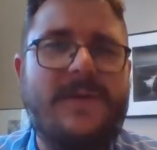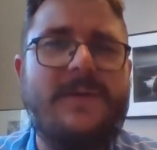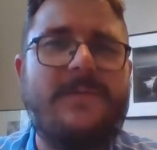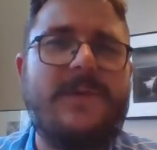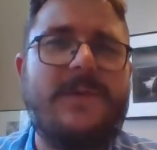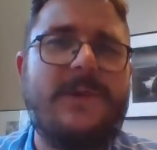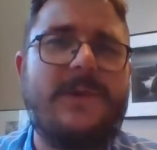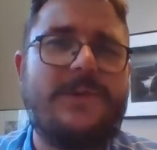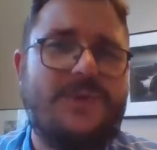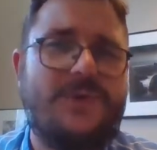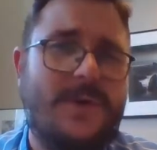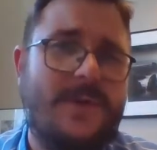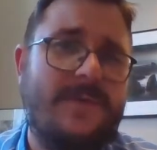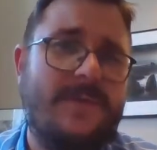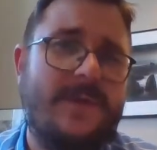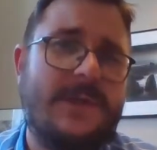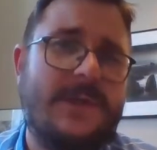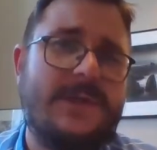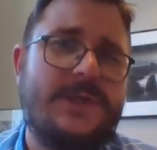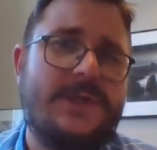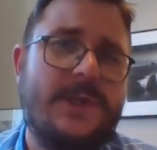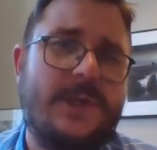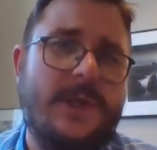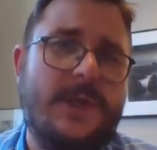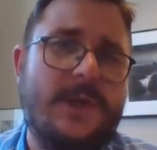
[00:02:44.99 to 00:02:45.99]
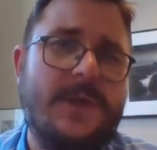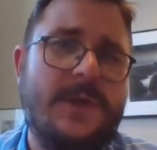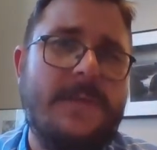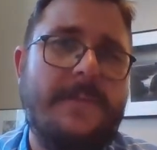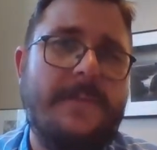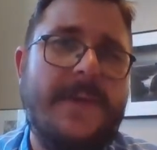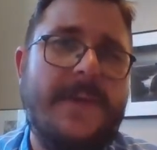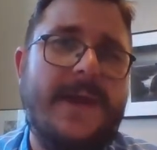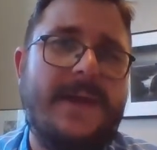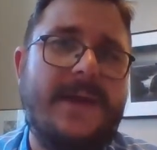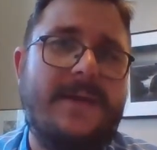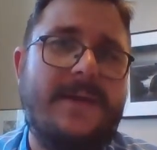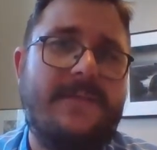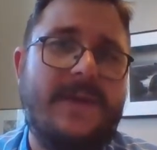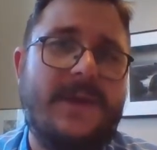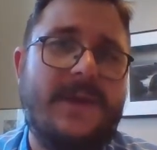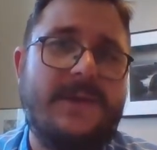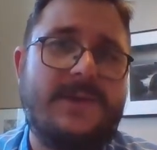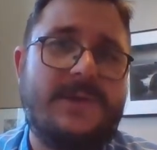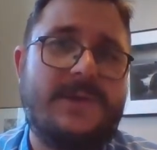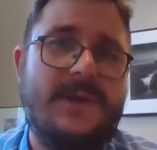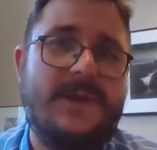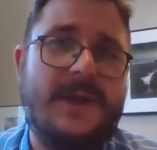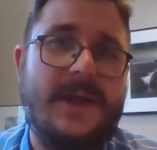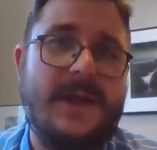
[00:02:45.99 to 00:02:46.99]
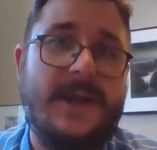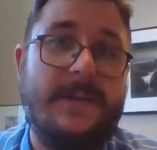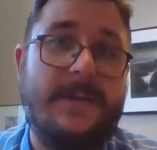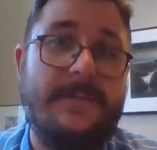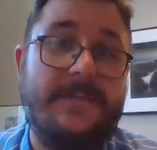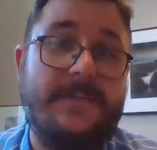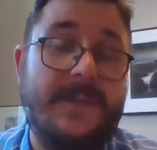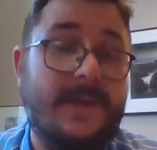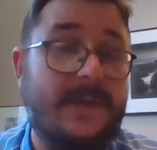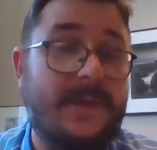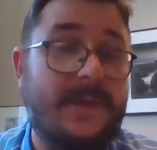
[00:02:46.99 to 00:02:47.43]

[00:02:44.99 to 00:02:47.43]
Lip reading: have contributed to their competitive edge today.